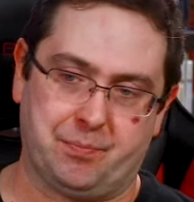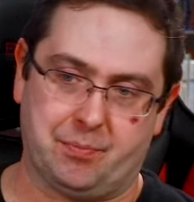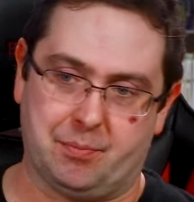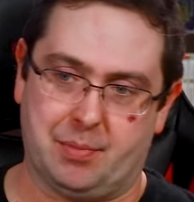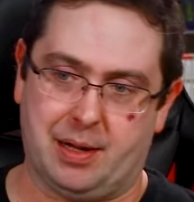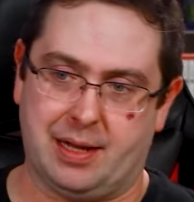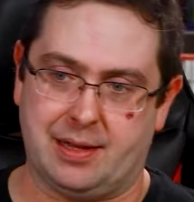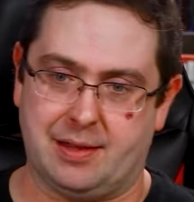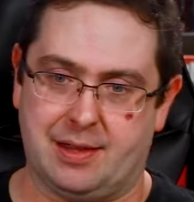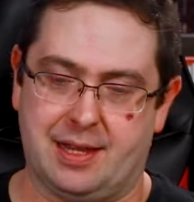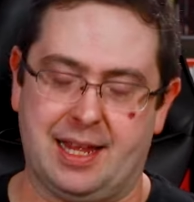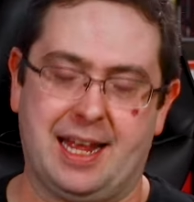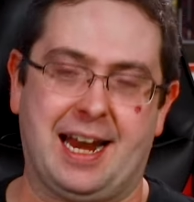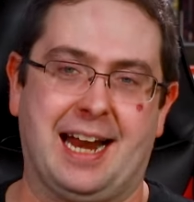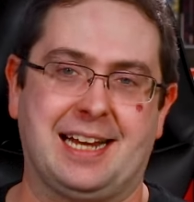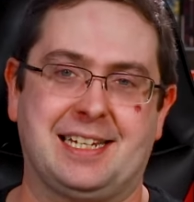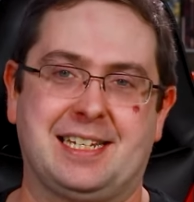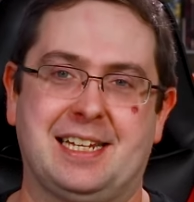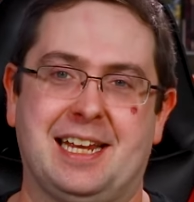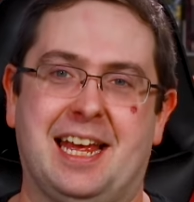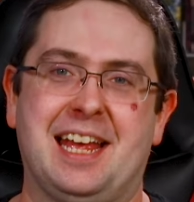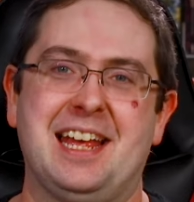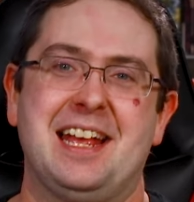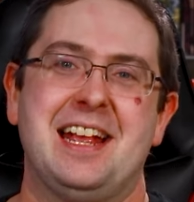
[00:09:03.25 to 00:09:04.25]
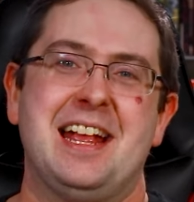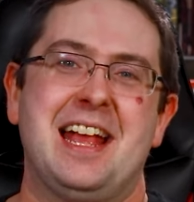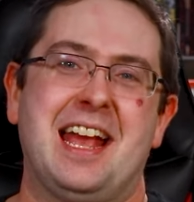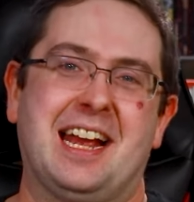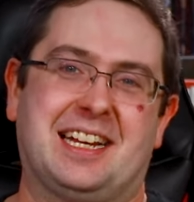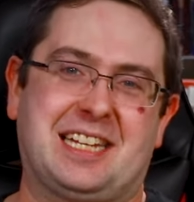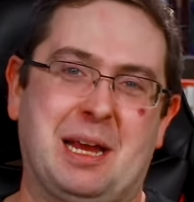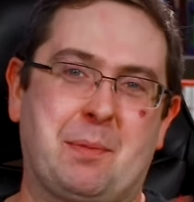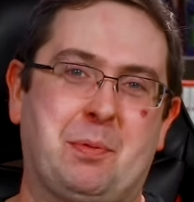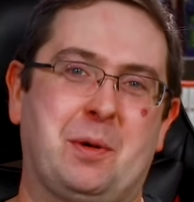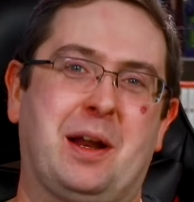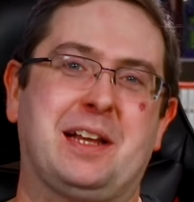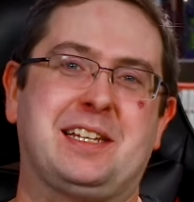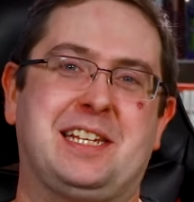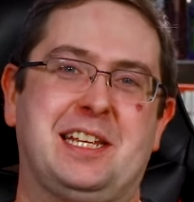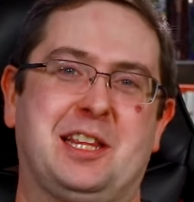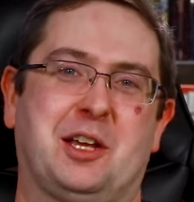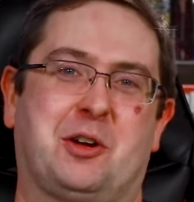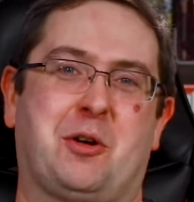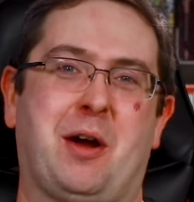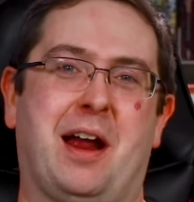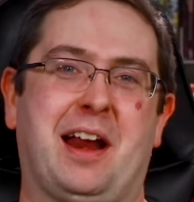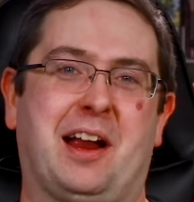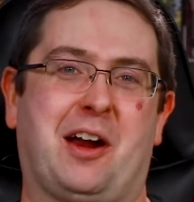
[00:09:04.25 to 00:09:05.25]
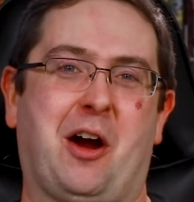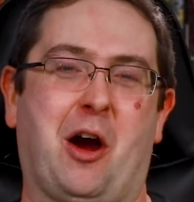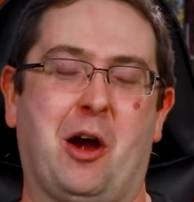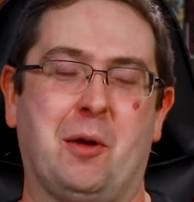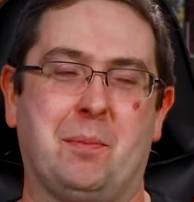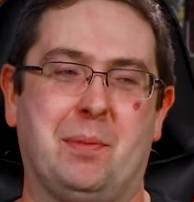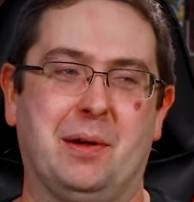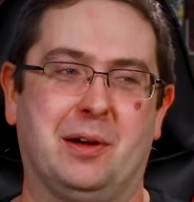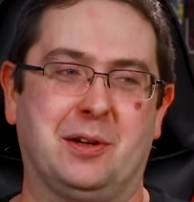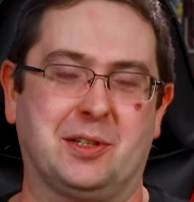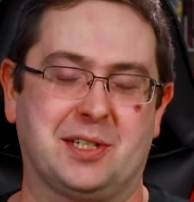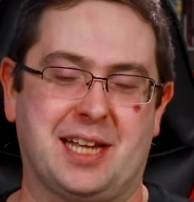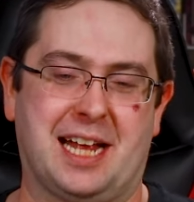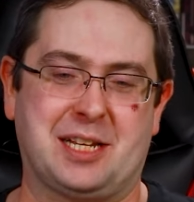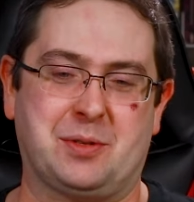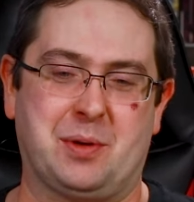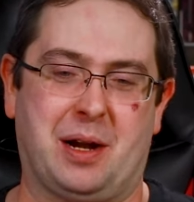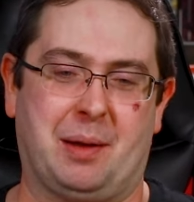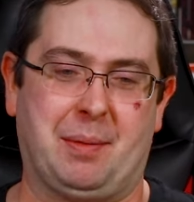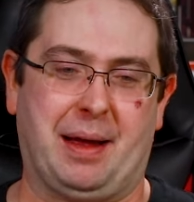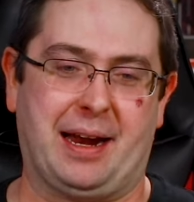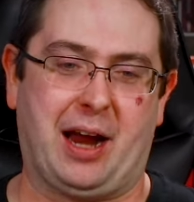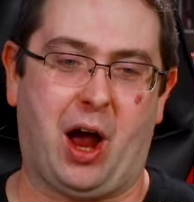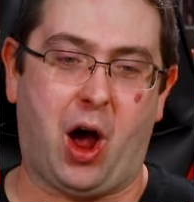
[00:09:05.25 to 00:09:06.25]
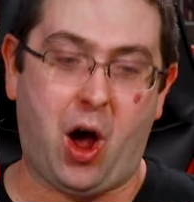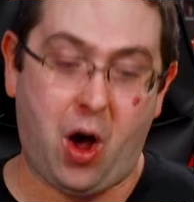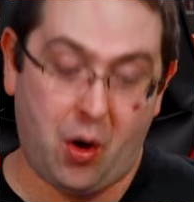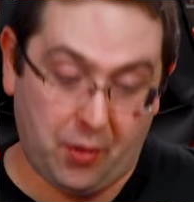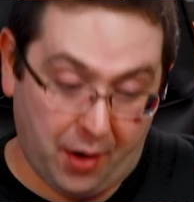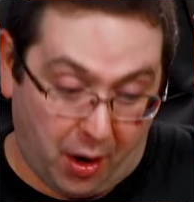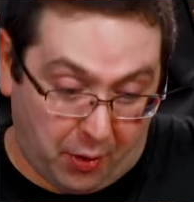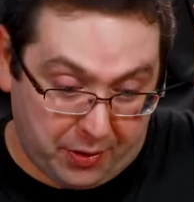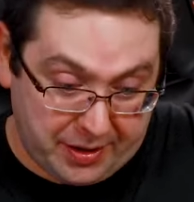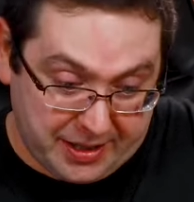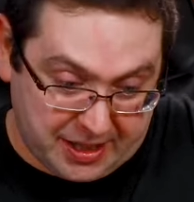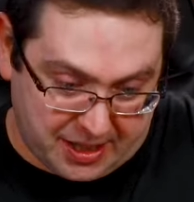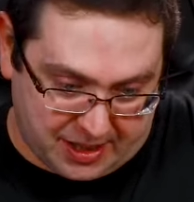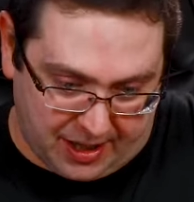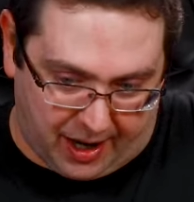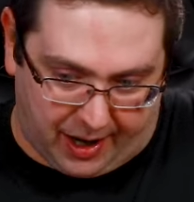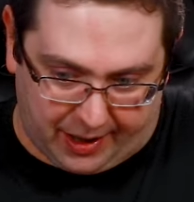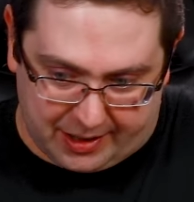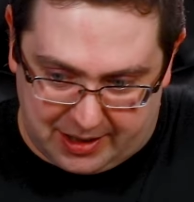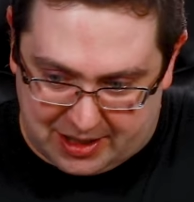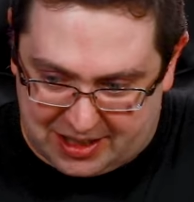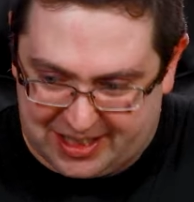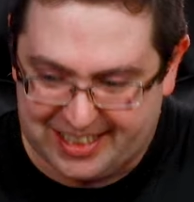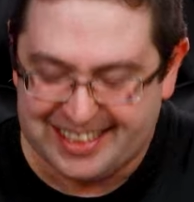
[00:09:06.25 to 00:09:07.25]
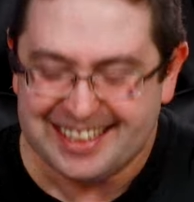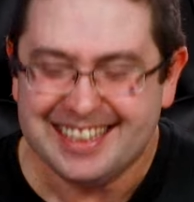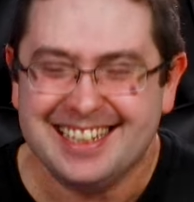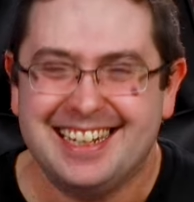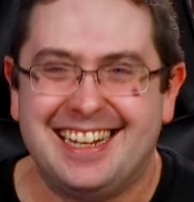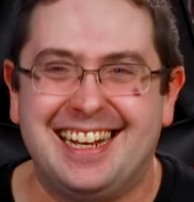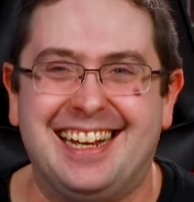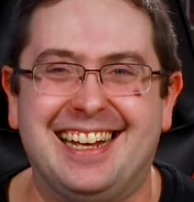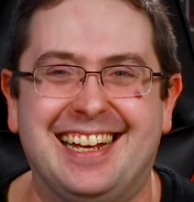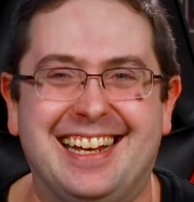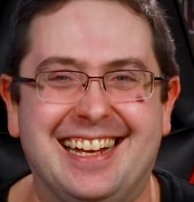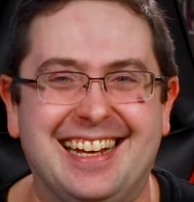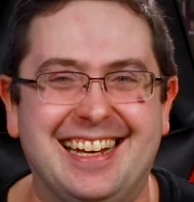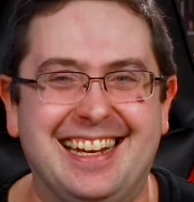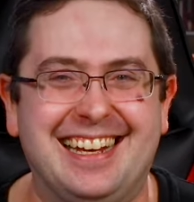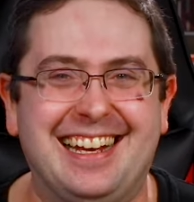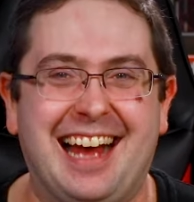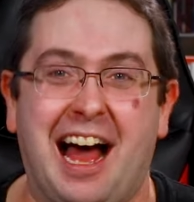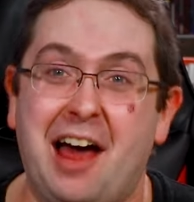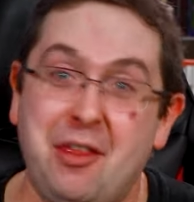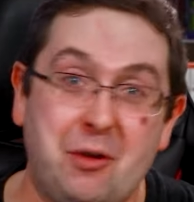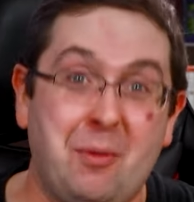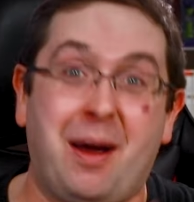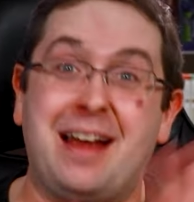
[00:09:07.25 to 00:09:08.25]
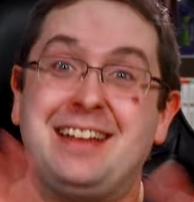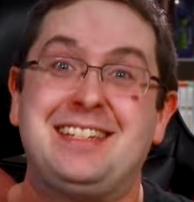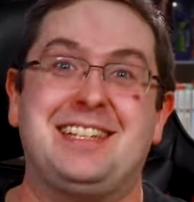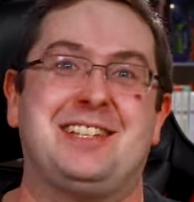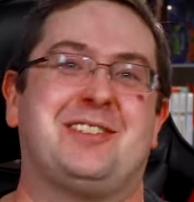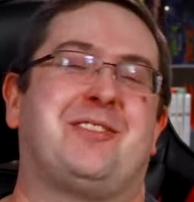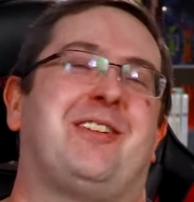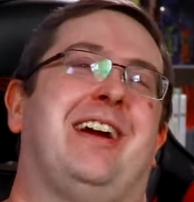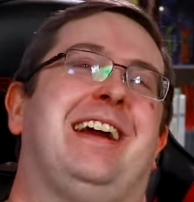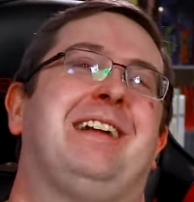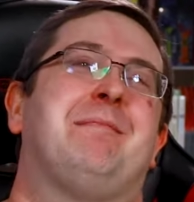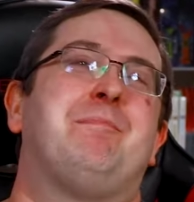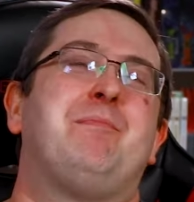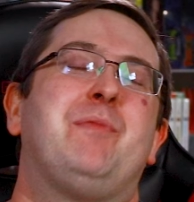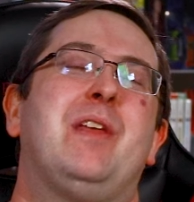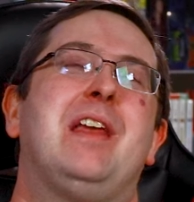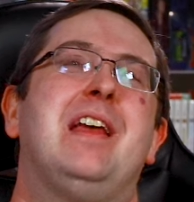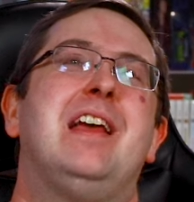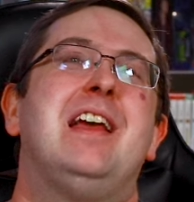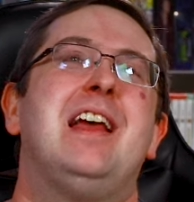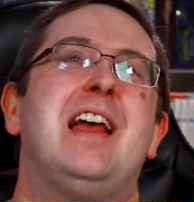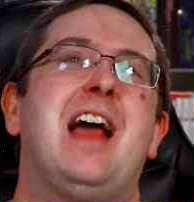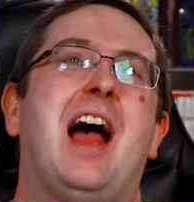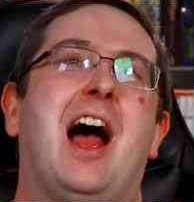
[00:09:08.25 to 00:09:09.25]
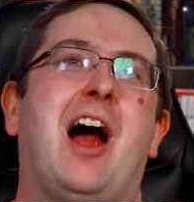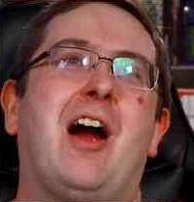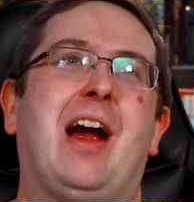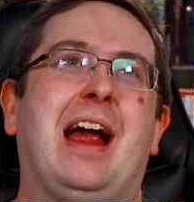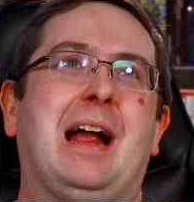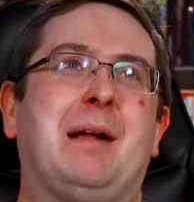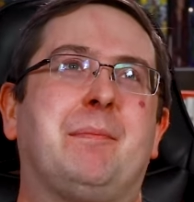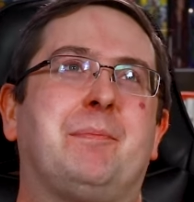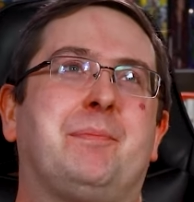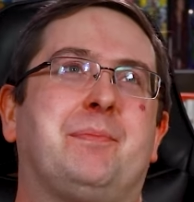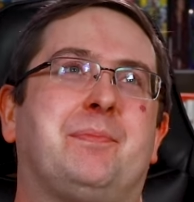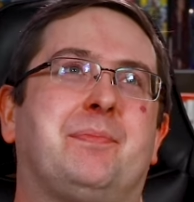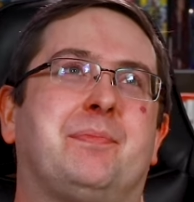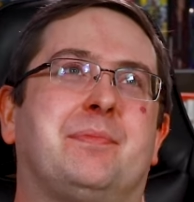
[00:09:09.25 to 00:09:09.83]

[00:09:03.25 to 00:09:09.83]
But then except when I see the credit card bills, that's when I'm like, oh no, this sucks. Otherwise, it's great. All right.